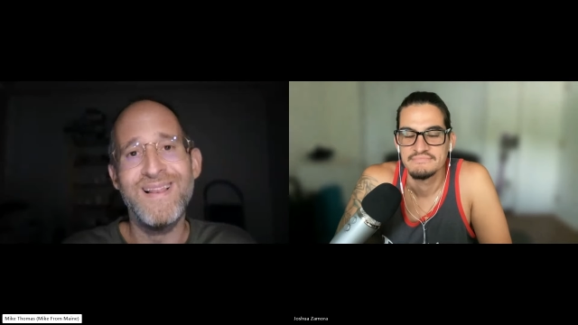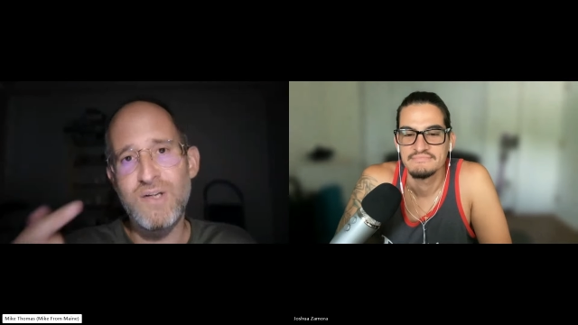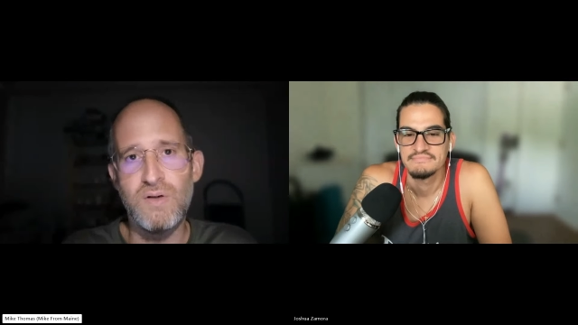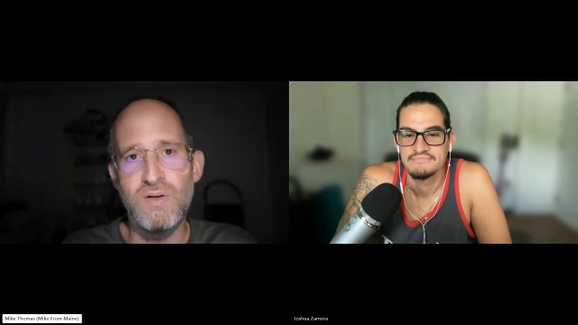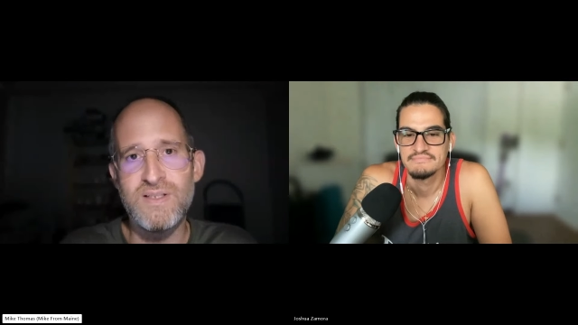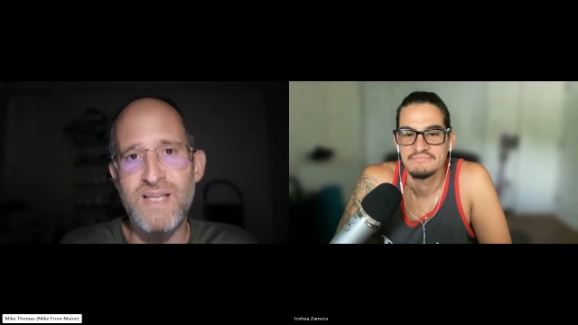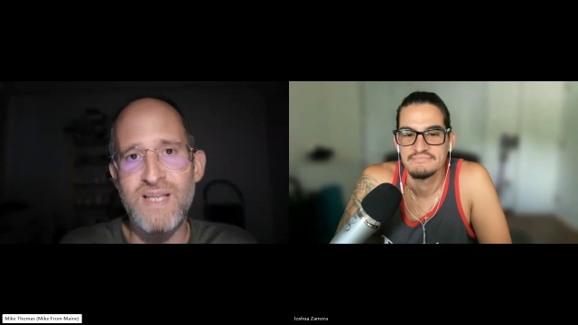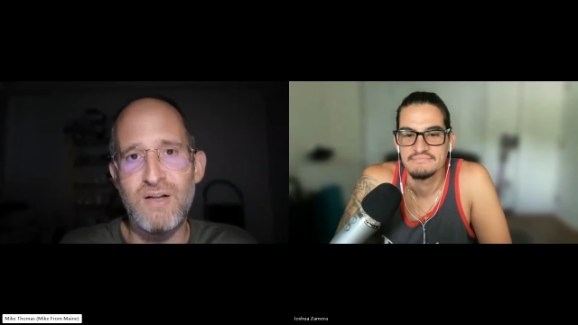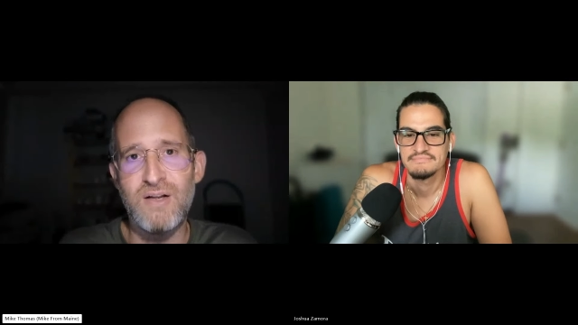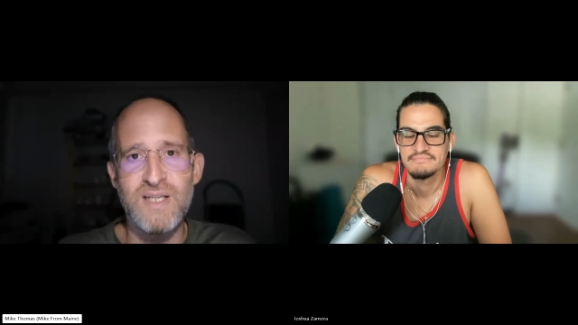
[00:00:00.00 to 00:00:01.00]
Speaker 1: Let's cut
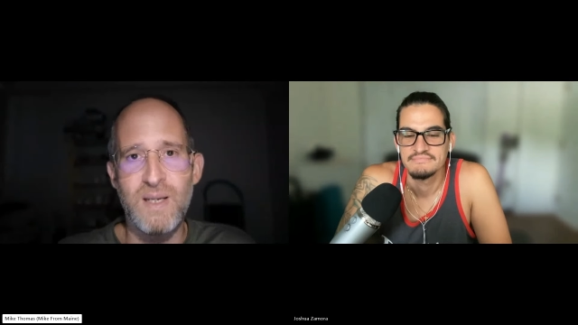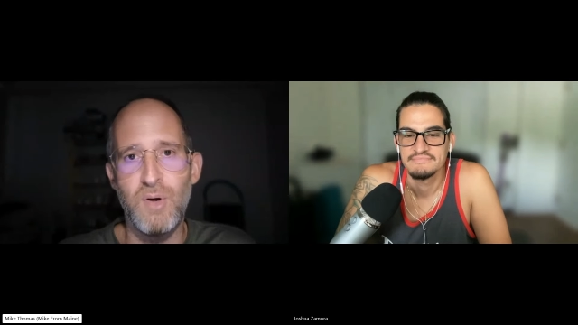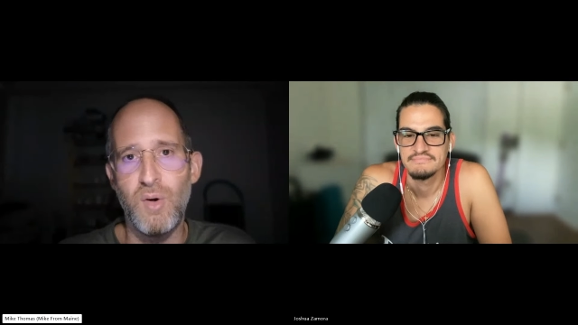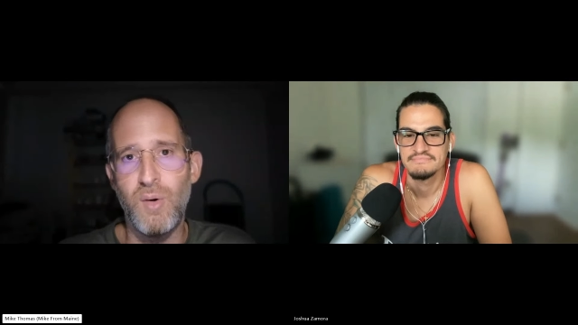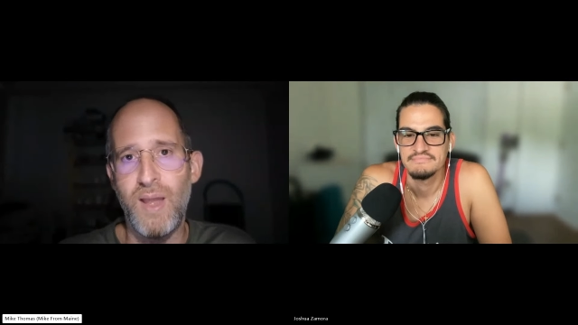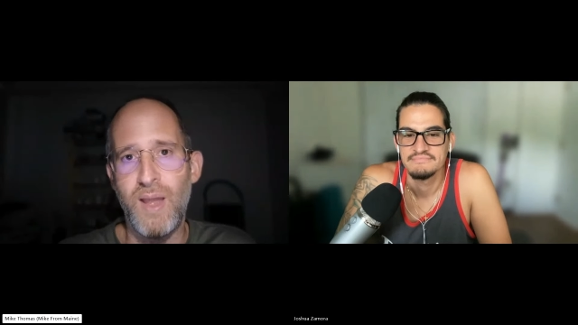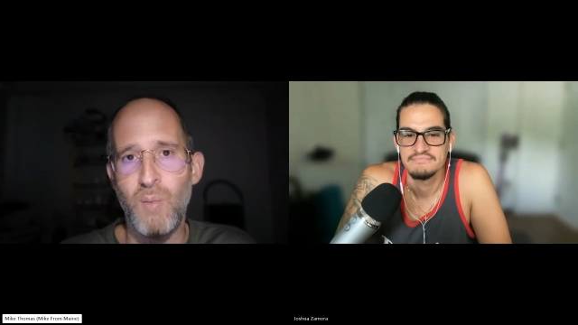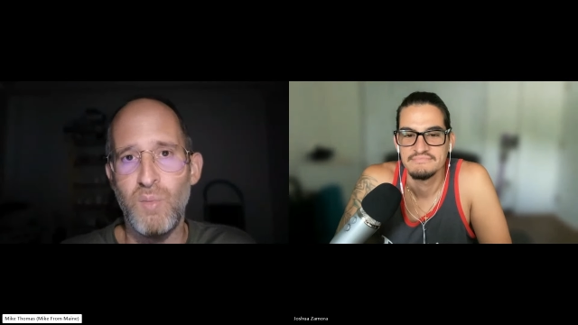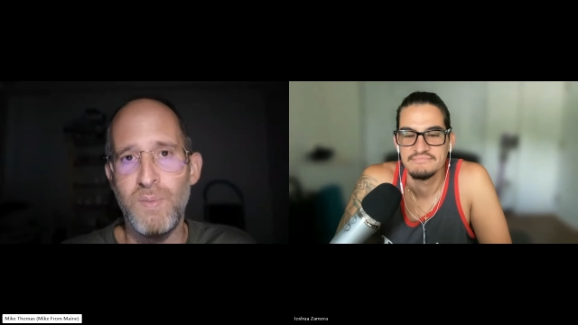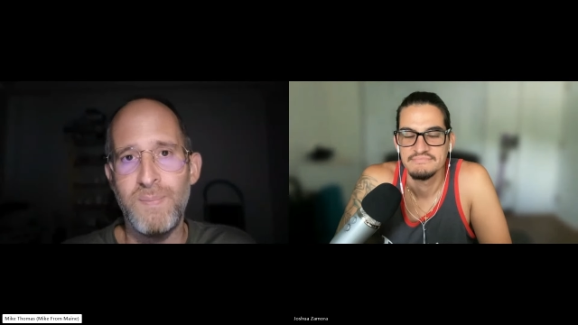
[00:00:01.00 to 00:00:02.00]
over. Let's take a look at a demo,
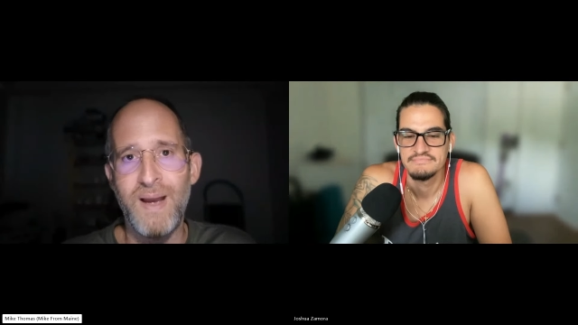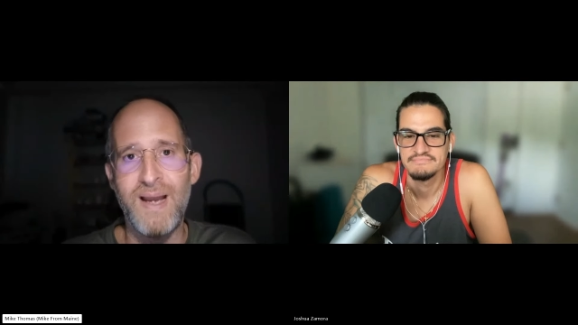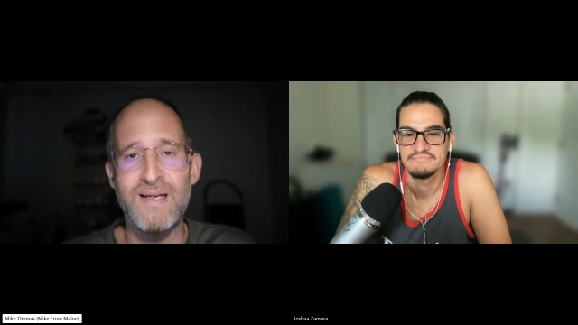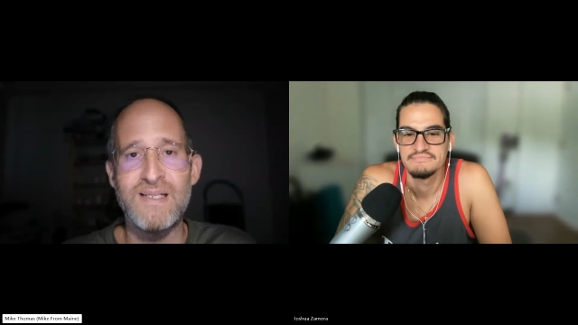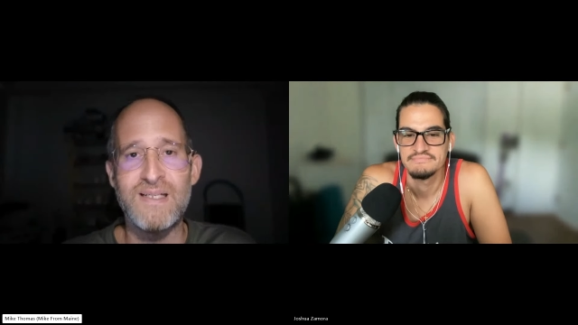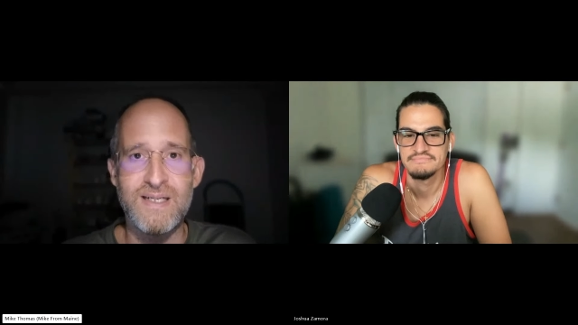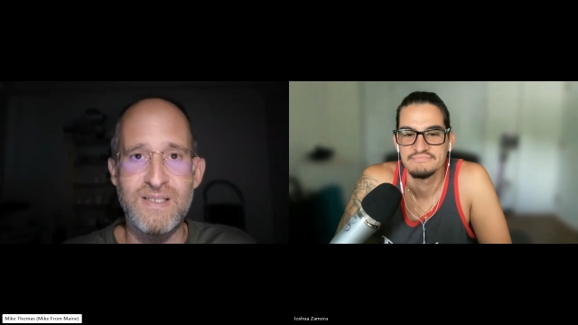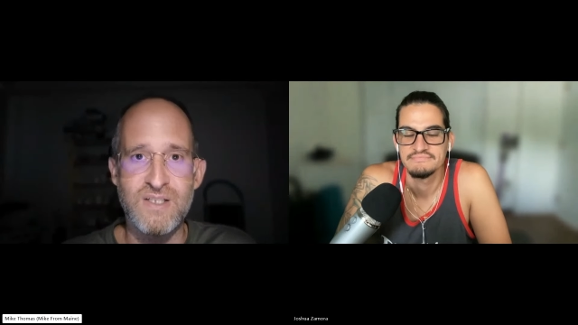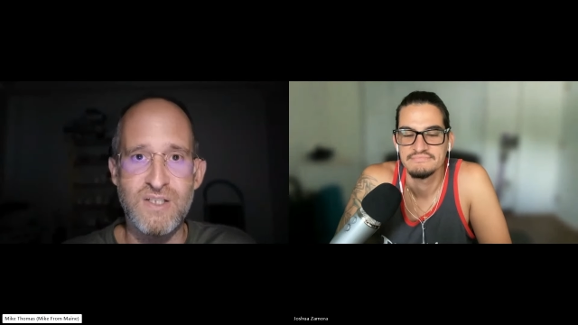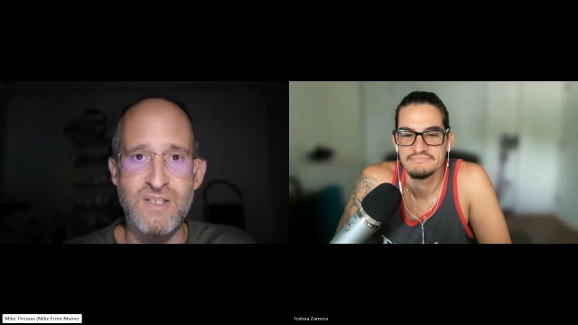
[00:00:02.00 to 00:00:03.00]
and we'll be back in a
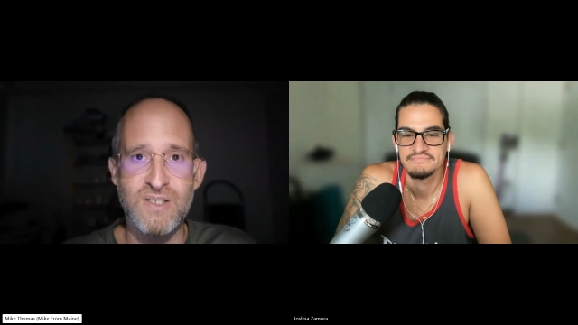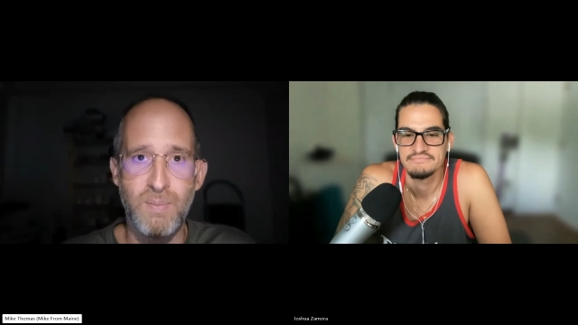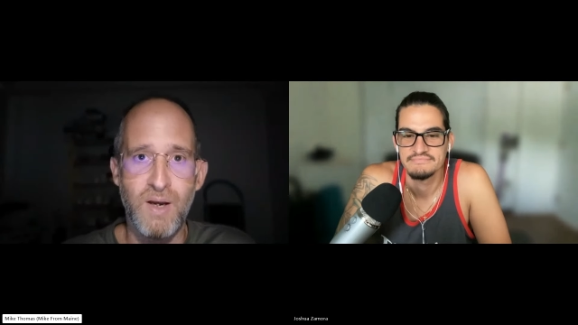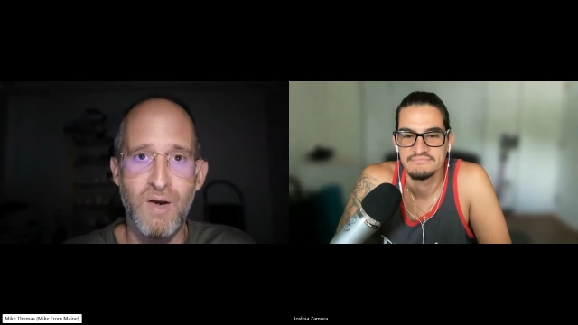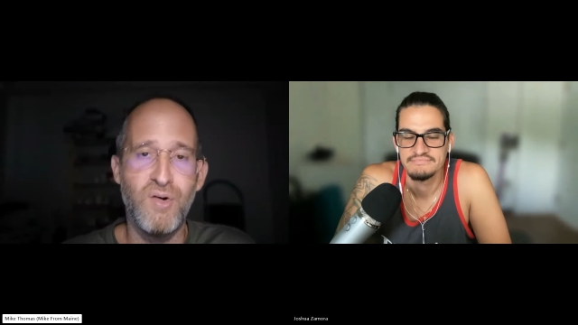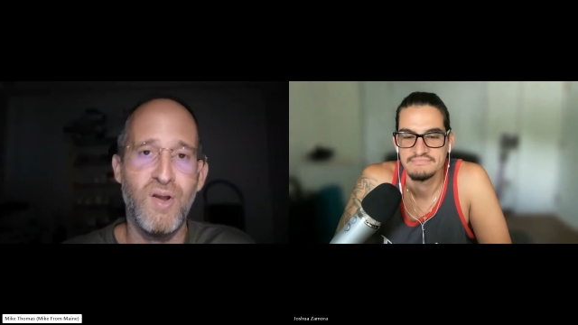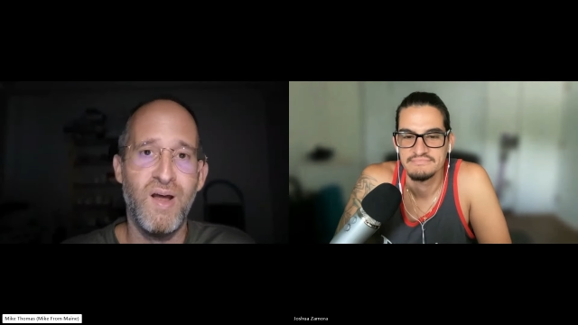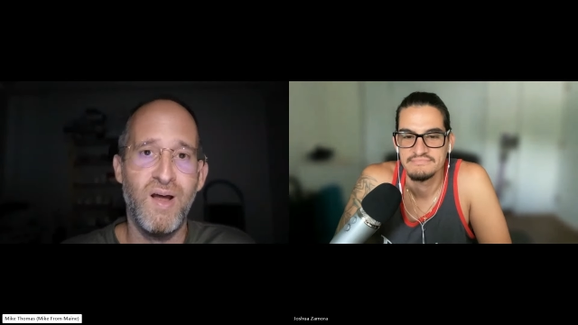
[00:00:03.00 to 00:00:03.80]
second to talk about